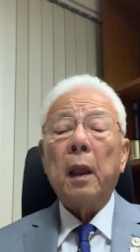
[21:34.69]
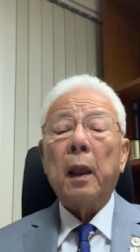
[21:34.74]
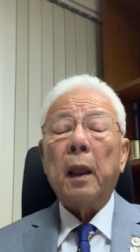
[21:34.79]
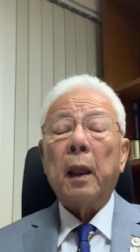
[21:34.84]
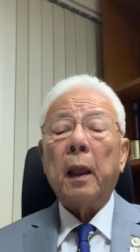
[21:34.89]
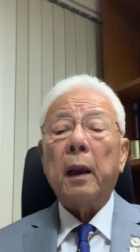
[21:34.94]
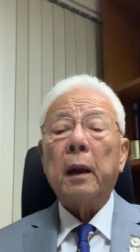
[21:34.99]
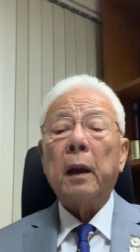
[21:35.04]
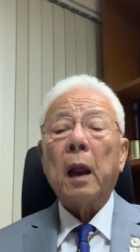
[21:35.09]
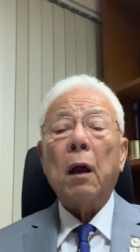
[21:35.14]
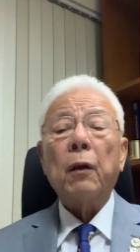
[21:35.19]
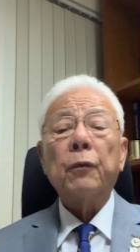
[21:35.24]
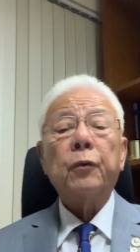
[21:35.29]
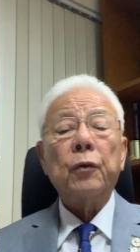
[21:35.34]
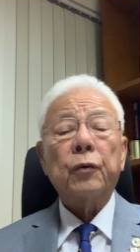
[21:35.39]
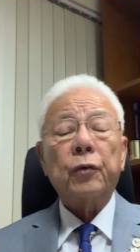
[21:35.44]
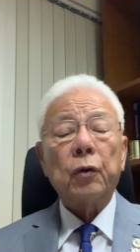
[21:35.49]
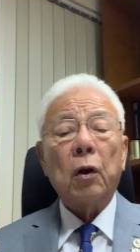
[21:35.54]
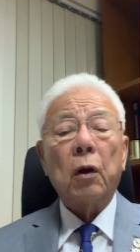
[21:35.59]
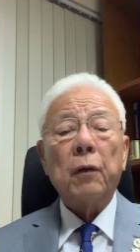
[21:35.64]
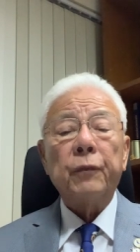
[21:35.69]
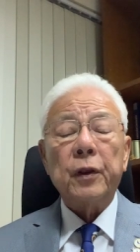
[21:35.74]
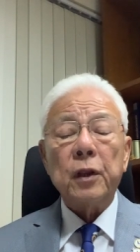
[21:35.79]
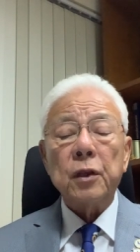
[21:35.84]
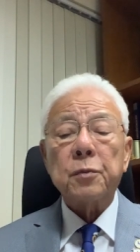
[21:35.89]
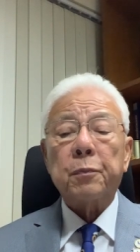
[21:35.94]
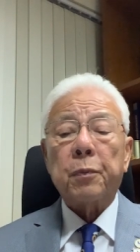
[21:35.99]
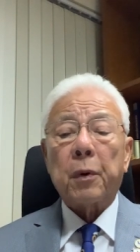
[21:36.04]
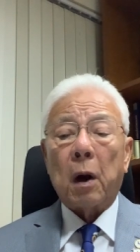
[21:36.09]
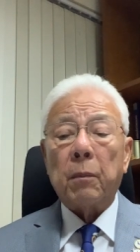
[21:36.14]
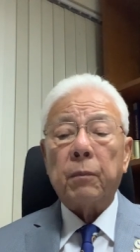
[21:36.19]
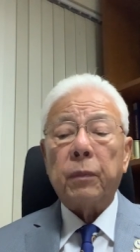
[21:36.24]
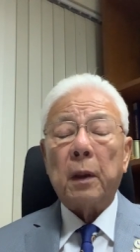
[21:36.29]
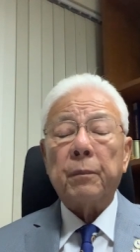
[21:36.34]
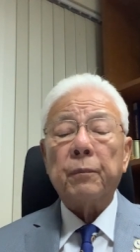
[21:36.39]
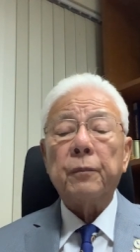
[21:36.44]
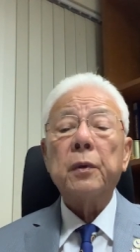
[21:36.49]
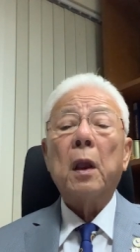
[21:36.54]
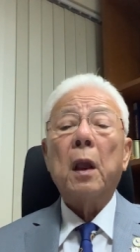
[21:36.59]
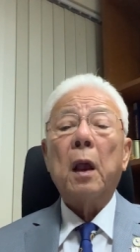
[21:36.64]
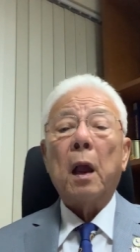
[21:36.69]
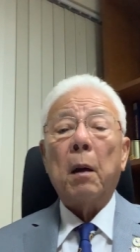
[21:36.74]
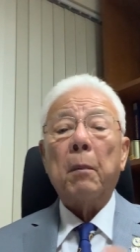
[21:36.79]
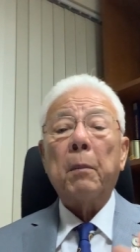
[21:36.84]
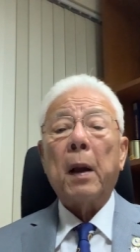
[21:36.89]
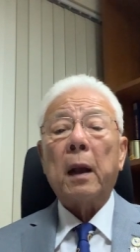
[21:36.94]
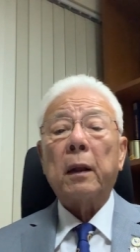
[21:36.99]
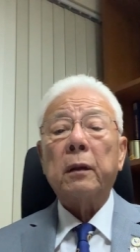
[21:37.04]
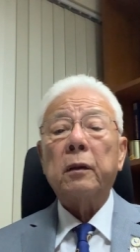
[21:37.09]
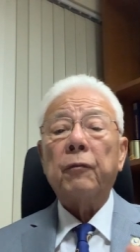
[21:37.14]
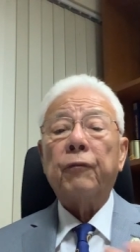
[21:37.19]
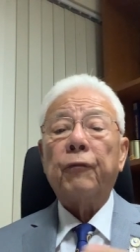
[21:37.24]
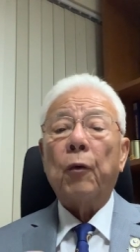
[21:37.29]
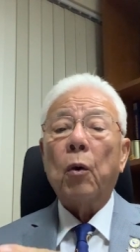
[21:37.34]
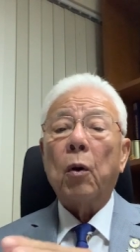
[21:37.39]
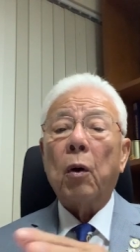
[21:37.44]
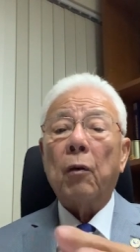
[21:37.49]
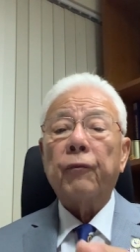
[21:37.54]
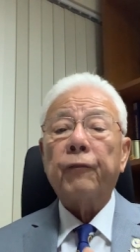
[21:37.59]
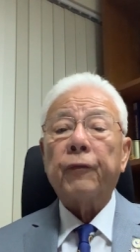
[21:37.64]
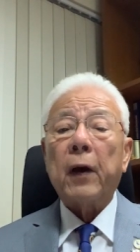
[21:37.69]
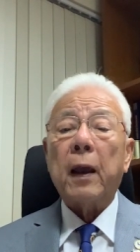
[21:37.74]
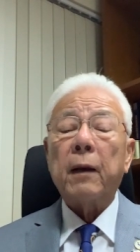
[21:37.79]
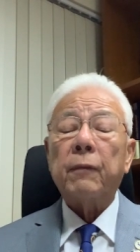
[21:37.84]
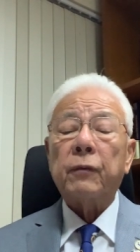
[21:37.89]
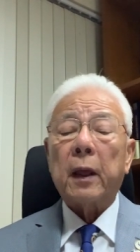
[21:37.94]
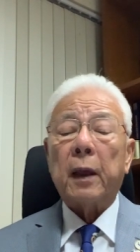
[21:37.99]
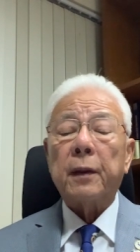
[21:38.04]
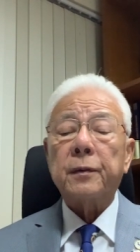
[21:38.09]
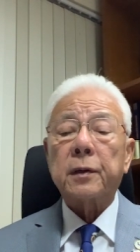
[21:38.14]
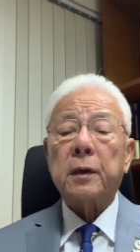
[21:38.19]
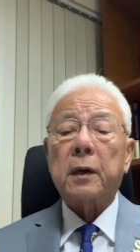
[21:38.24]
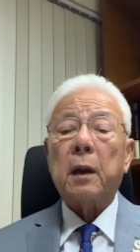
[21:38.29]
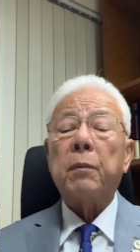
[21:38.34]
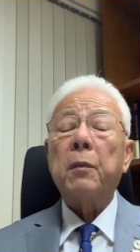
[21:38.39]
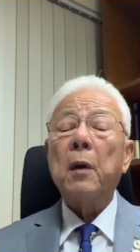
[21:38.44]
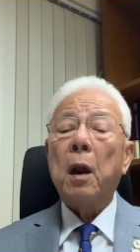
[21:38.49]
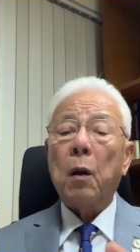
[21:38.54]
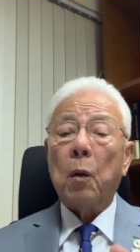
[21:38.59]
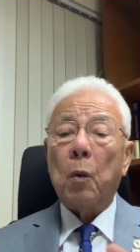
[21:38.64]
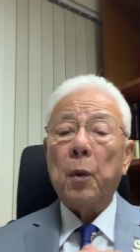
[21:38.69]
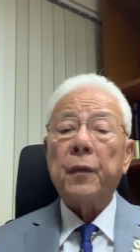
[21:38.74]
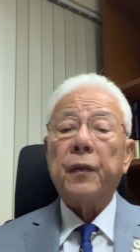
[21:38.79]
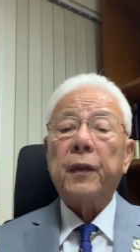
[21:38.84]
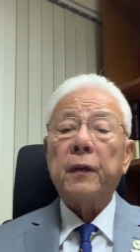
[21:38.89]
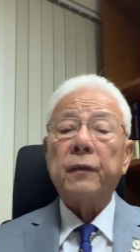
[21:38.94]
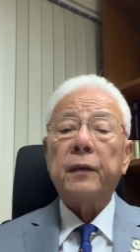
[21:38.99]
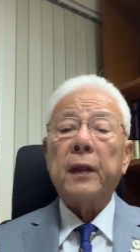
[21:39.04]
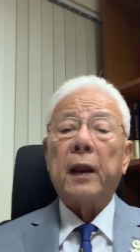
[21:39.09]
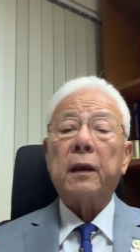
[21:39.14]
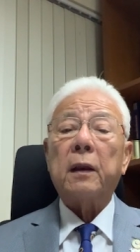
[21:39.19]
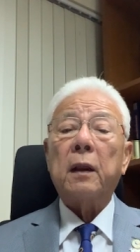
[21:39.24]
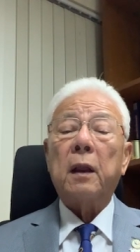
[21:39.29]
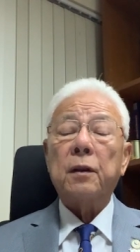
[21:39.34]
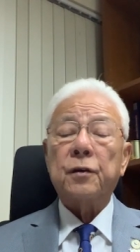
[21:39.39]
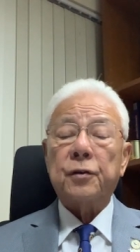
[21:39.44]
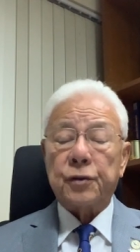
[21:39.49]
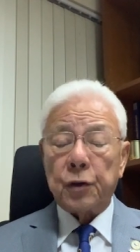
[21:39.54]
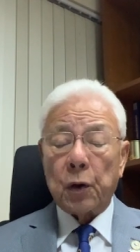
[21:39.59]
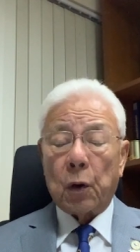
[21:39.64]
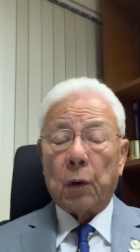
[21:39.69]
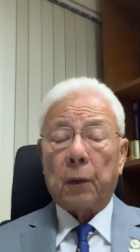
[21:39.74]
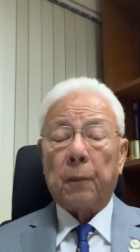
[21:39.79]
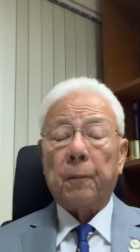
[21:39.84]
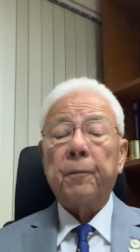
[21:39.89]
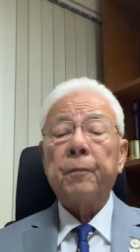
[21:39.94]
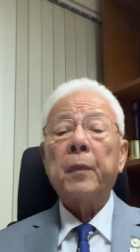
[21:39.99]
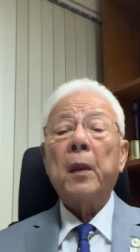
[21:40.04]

and how to solve these problems among the four or five Lions Club within that zone.